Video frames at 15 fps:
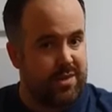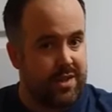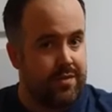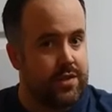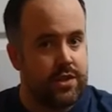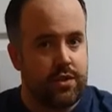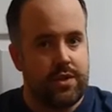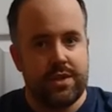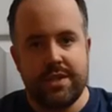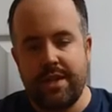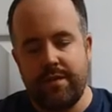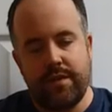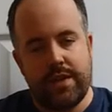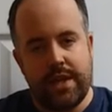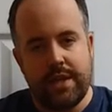that was even as good as the
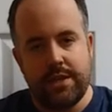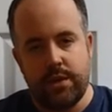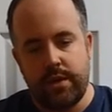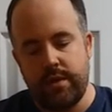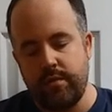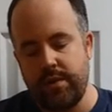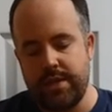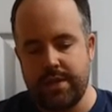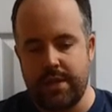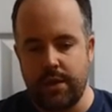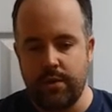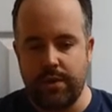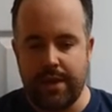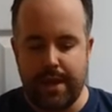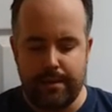7D, so I didn't really
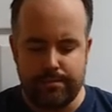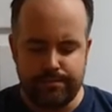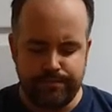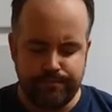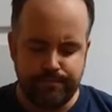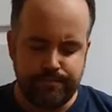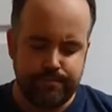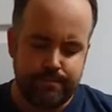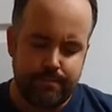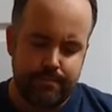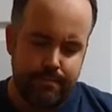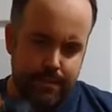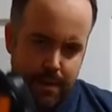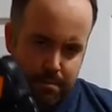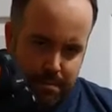stick with that.
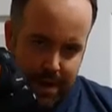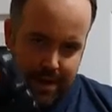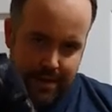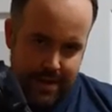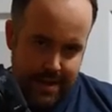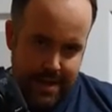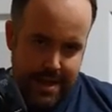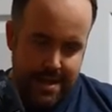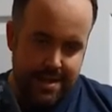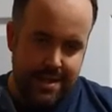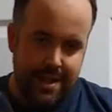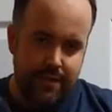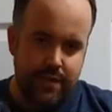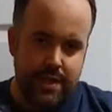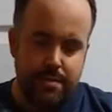But
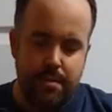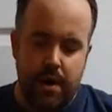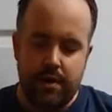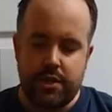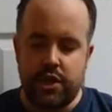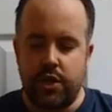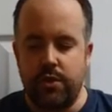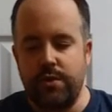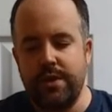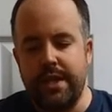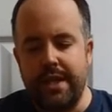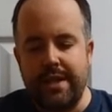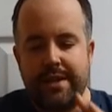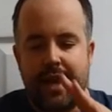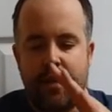7D Mark II.
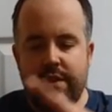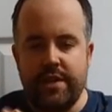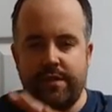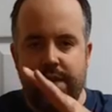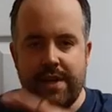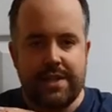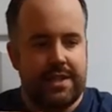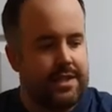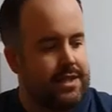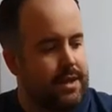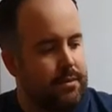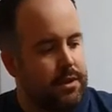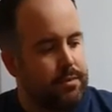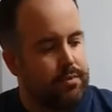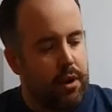Now this fixes
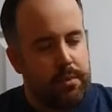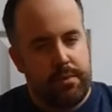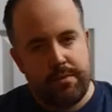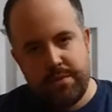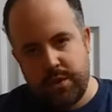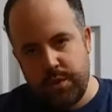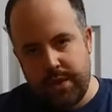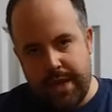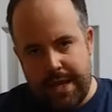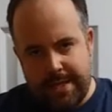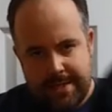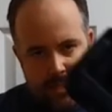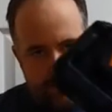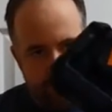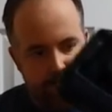some of the problems with
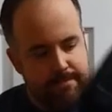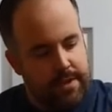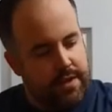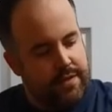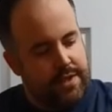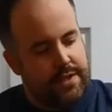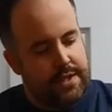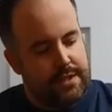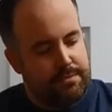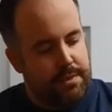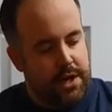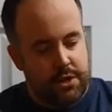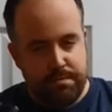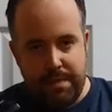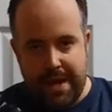this. This is
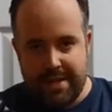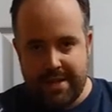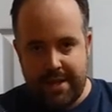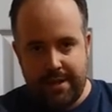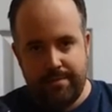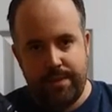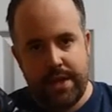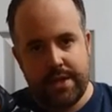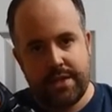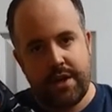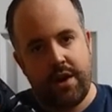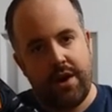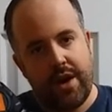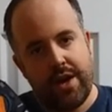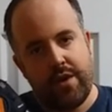much better at a
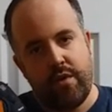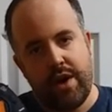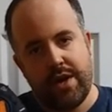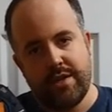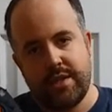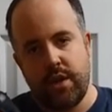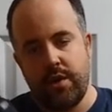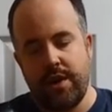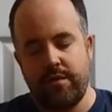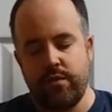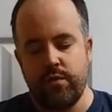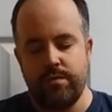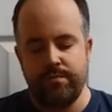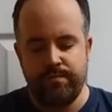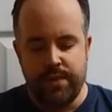higher ISO
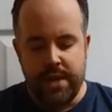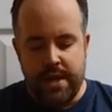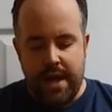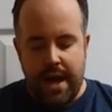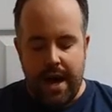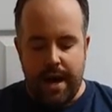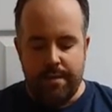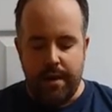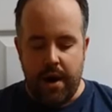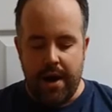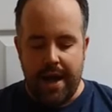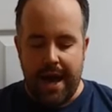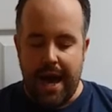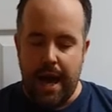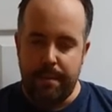level. Um, I
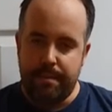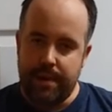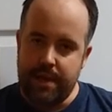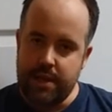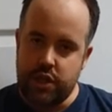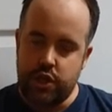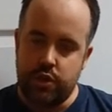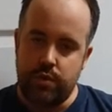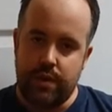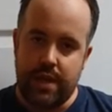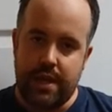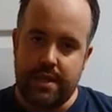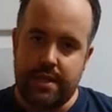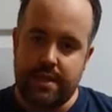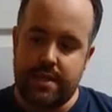happily shoot
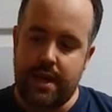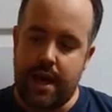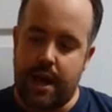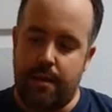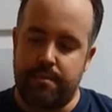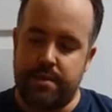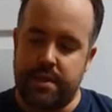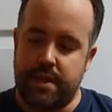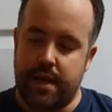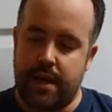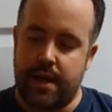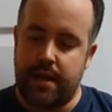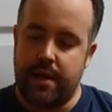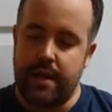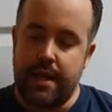this up
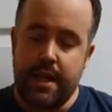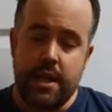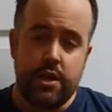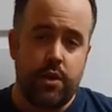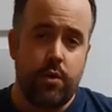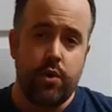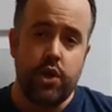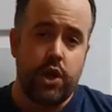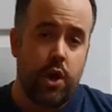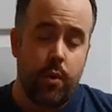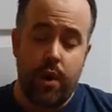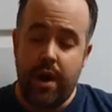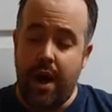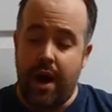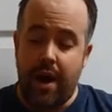to, you know
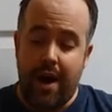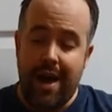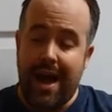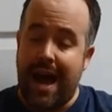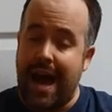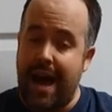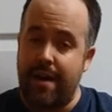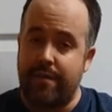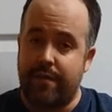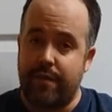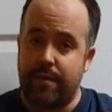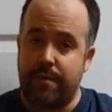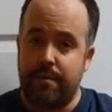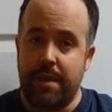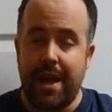what, I, have,
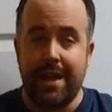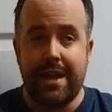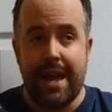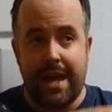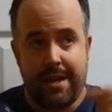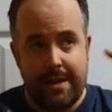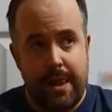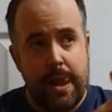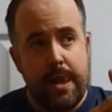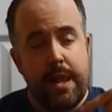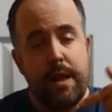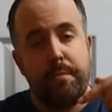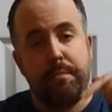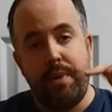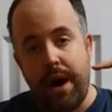again,
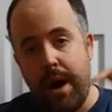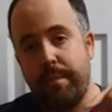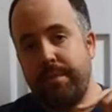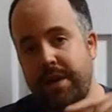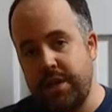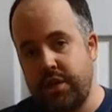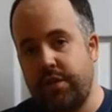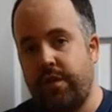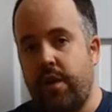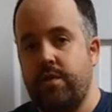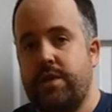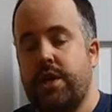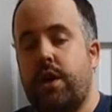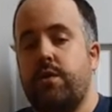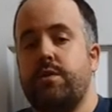published
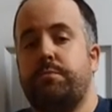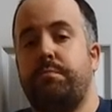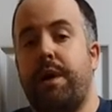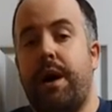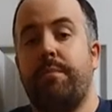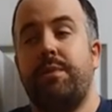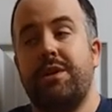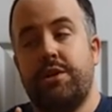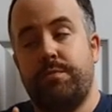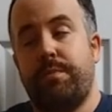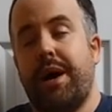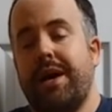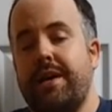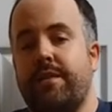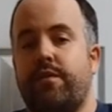photos, published
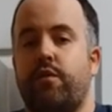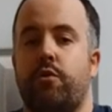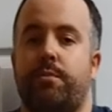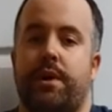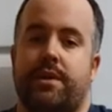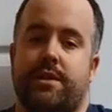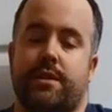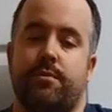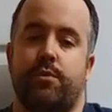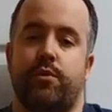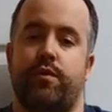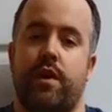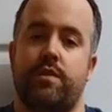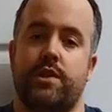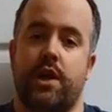paid for basketball
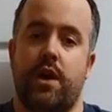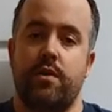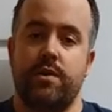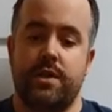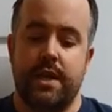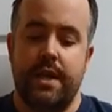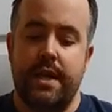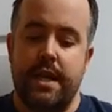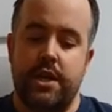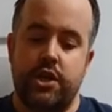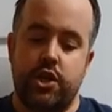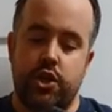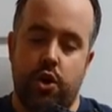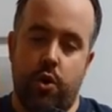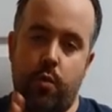photos,
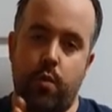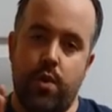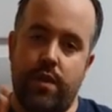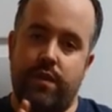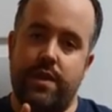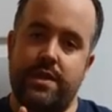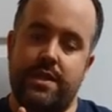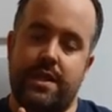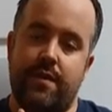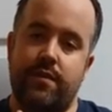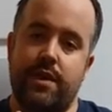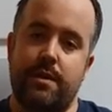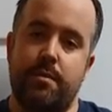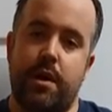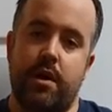shot with this 7D